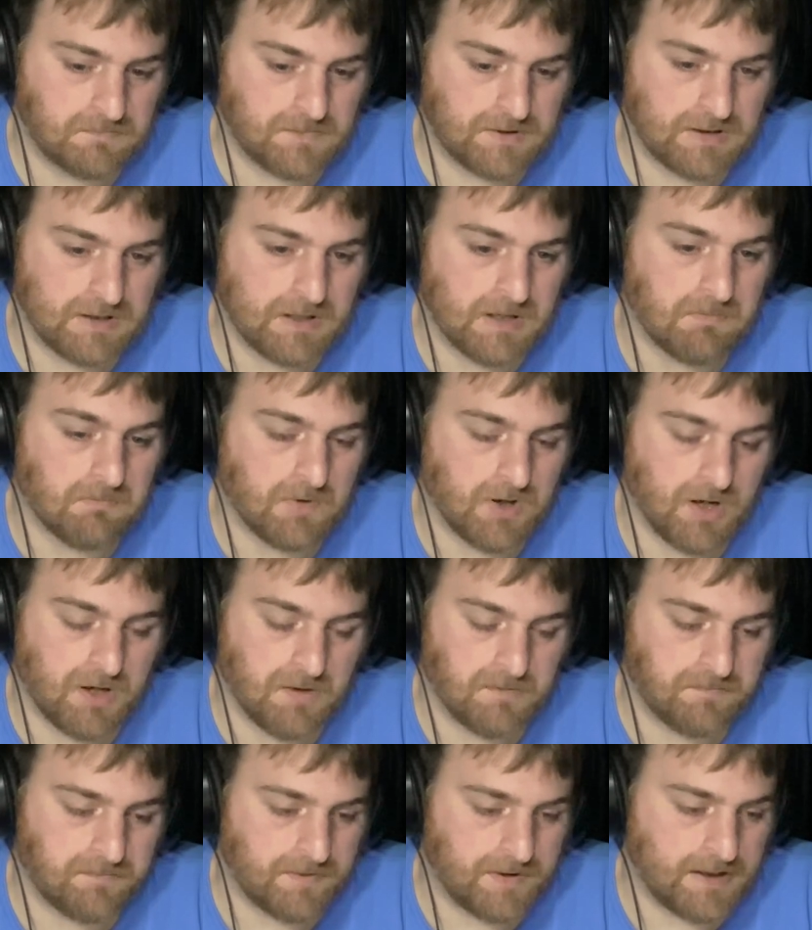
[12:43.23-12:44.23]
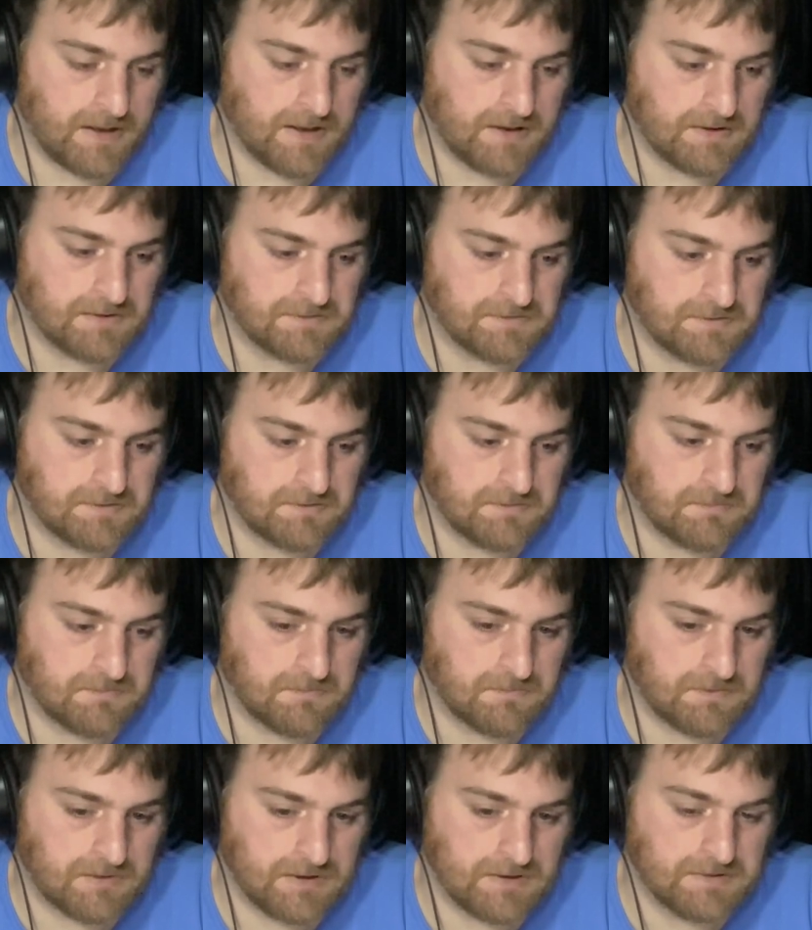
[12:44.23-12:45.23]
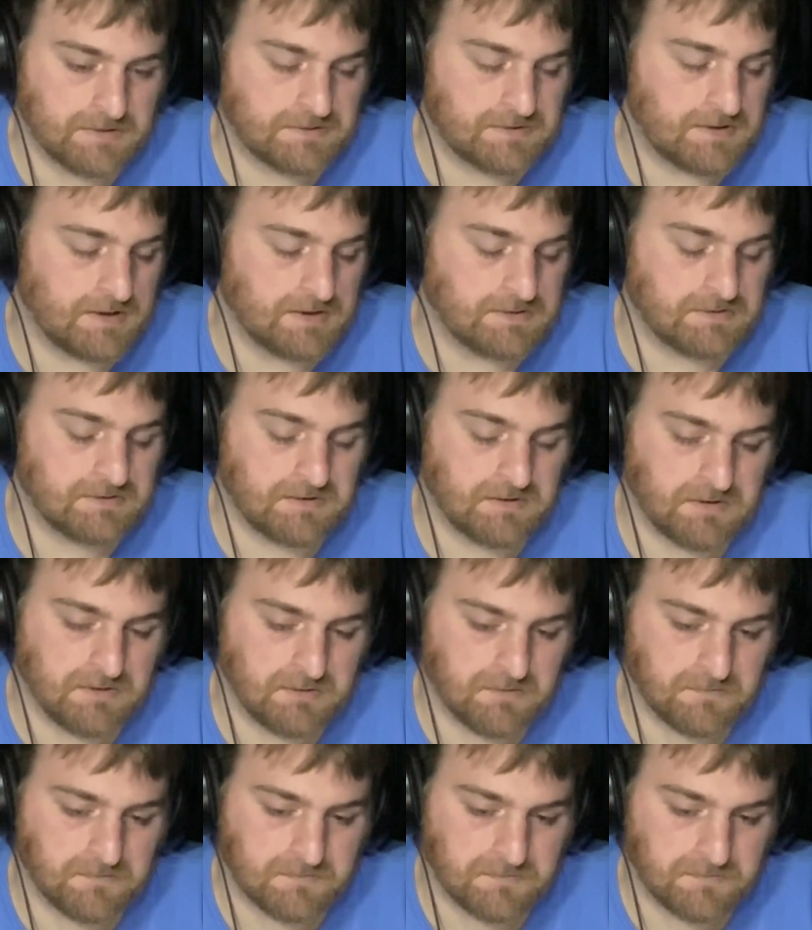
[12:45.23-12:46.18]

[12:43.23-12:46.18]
come off as insensitive,